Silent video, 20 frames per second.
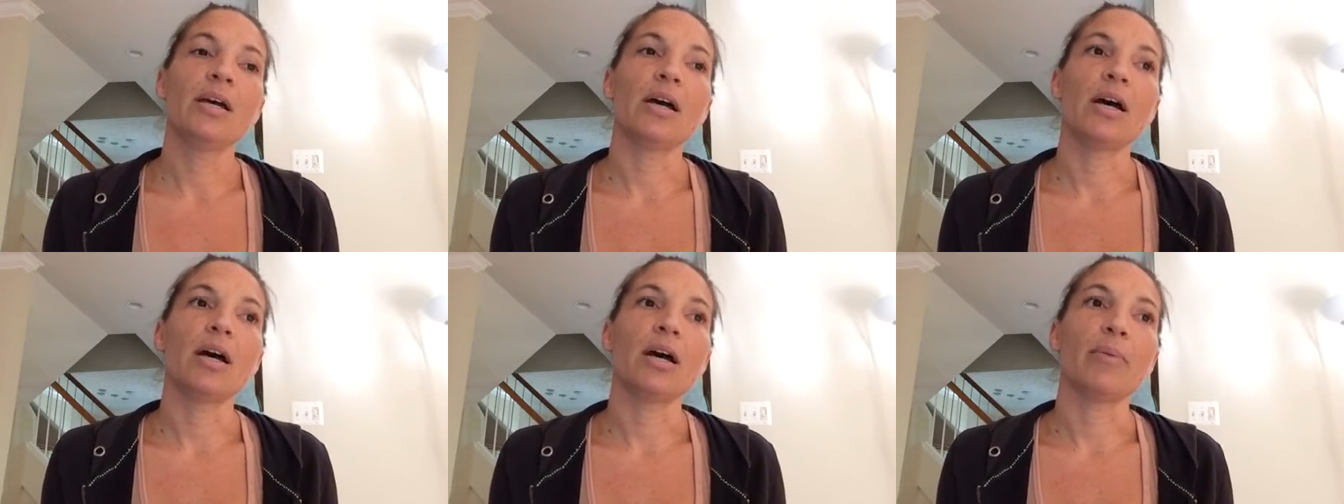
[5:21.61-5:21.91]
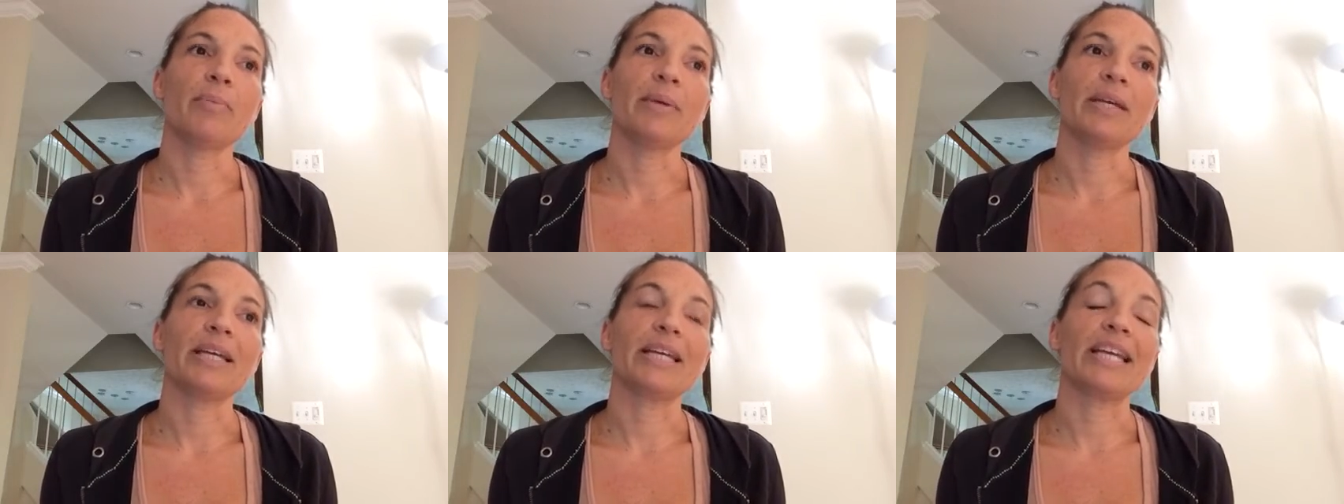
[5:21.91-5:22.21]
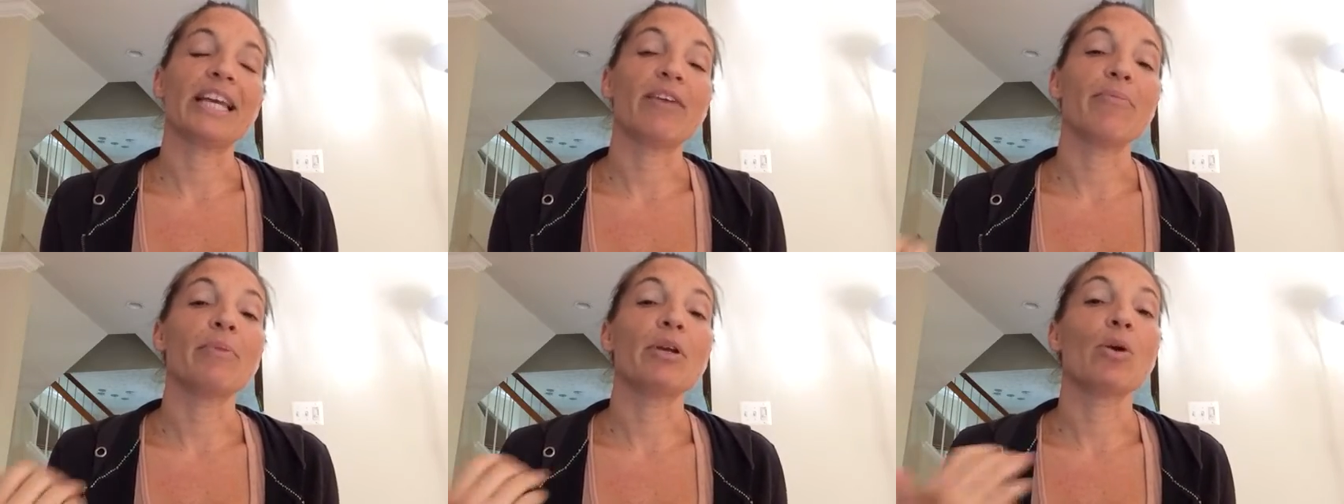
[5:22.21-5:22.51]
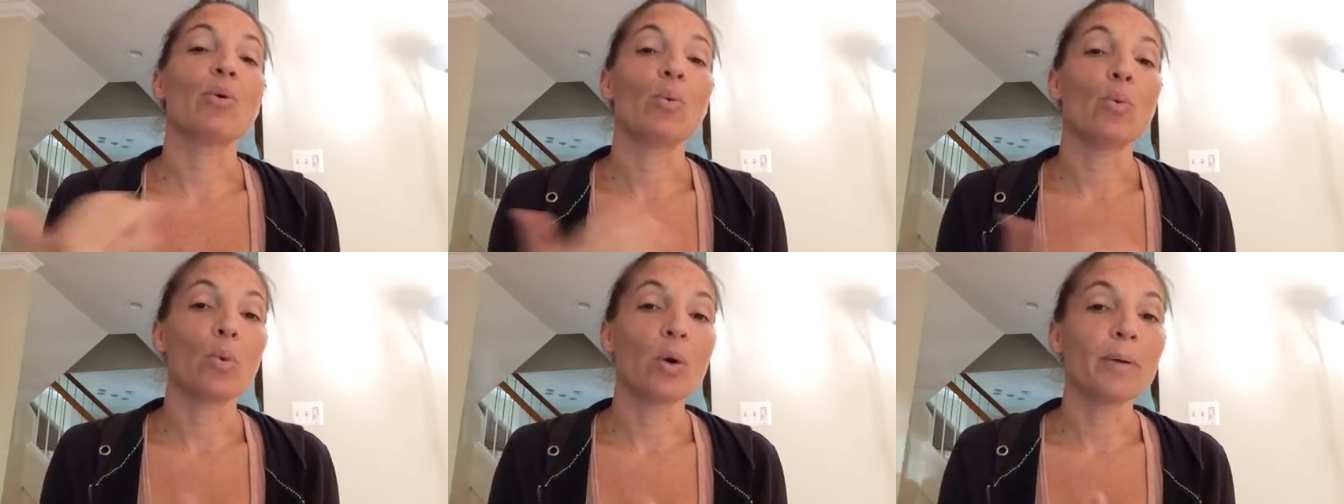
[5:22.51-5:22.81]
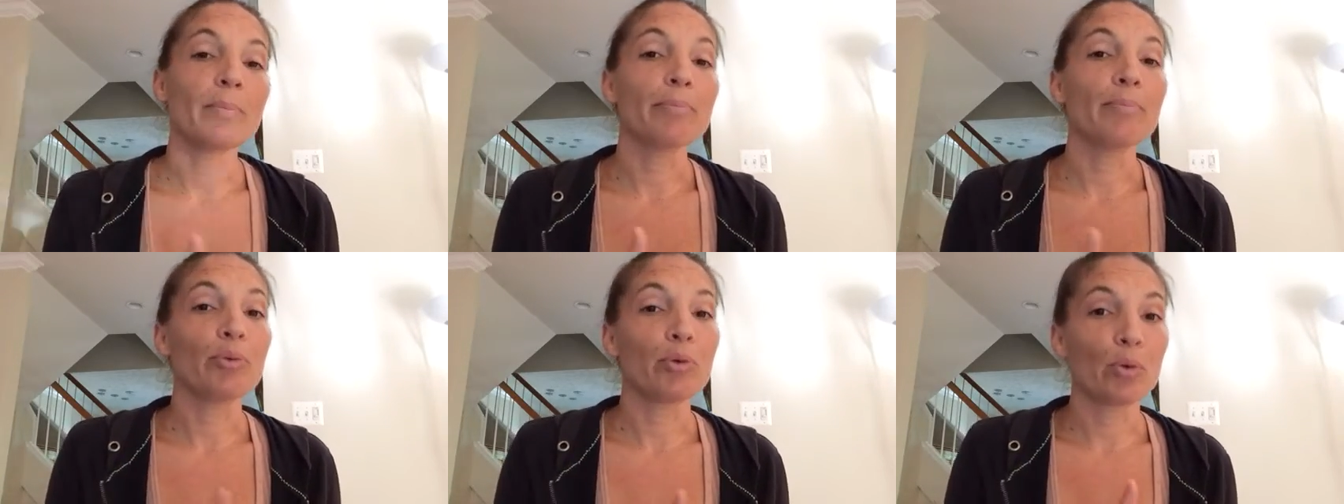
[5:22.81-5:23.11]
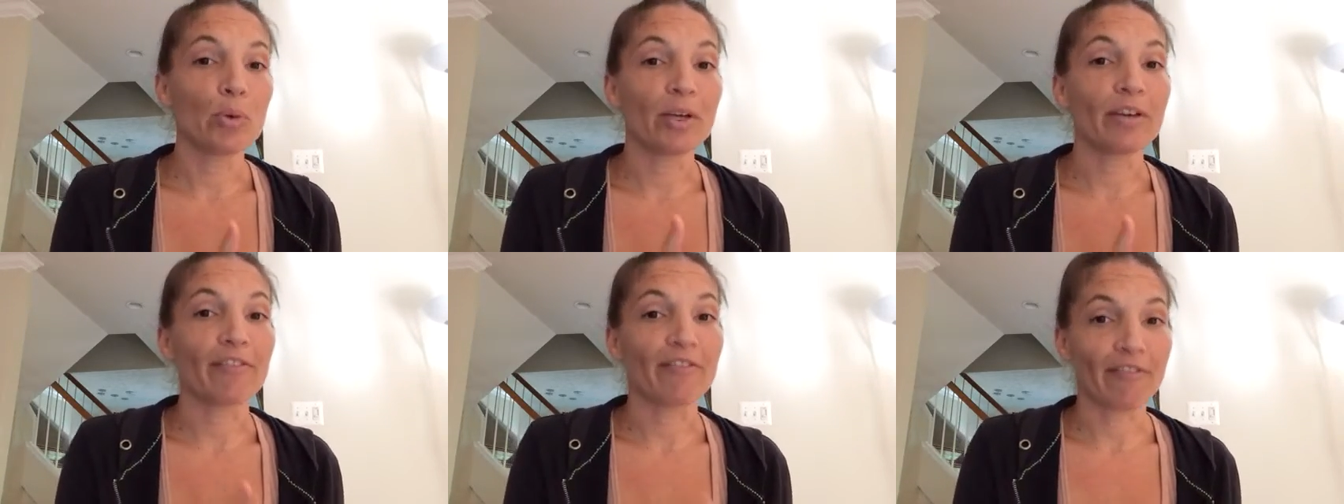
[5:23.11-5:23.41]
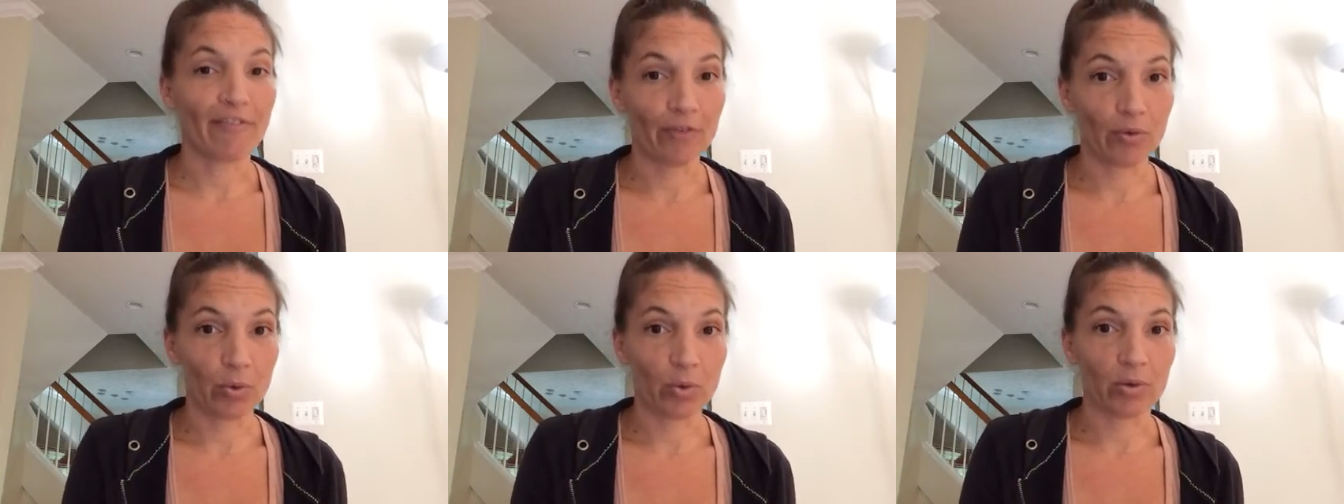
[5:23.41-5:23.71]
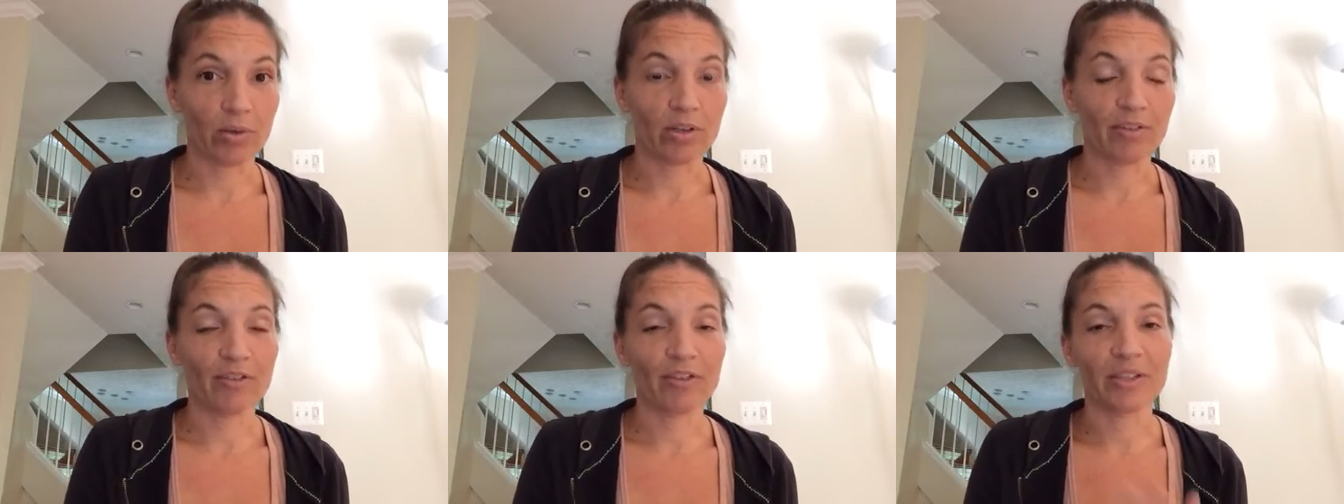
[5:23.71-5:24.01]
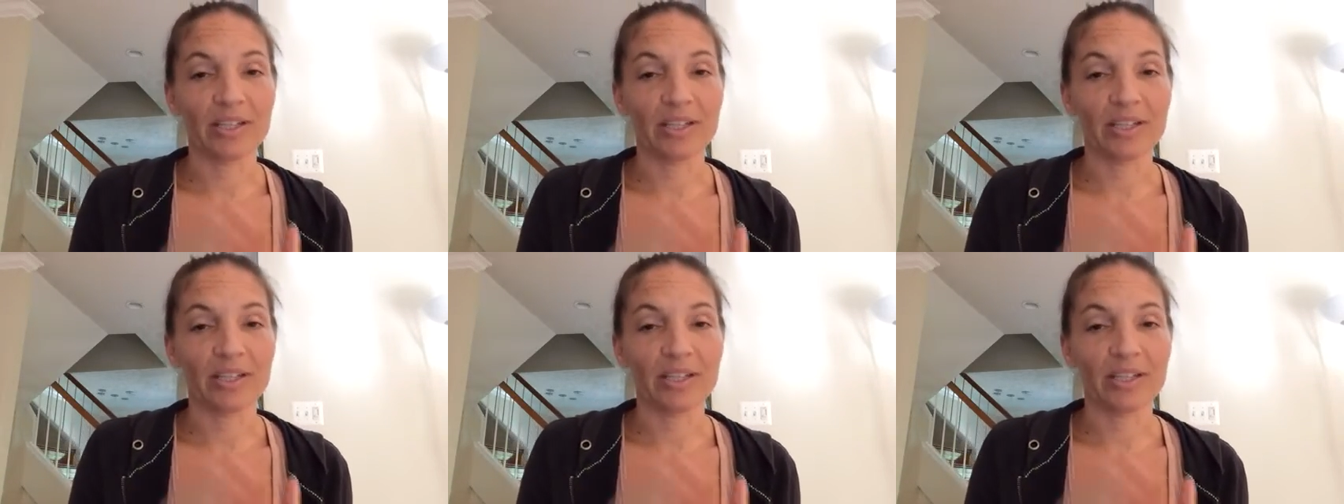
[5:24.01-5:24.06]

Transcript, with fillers: Um, it gave me a 1.4 for